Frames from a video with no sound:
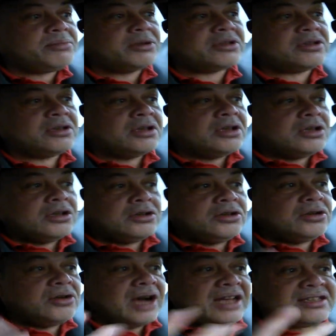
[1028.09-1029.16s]
but
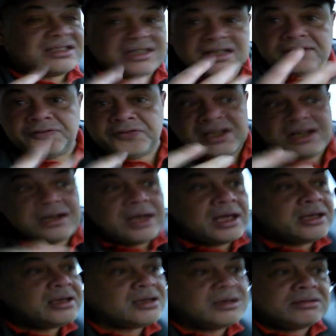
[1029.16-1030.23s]
you know, I still feel
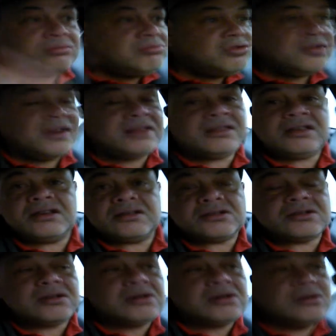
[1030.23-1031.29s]
like 20
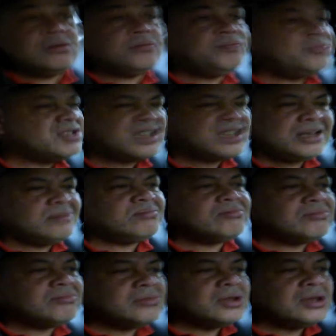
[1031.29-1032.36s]
years ago.
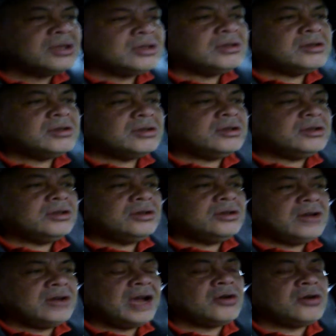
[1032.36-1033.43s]
Same.
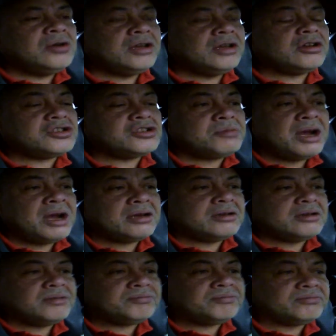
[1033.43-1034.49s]
You know, I only got
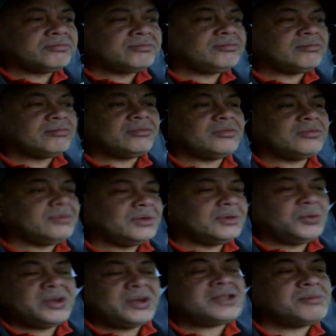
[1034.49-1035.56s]
smarter,
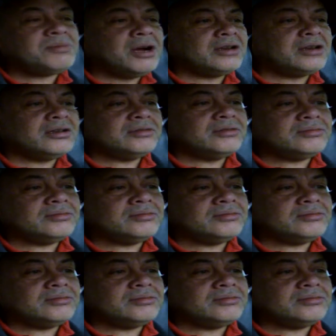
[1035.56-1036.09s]
way smarter,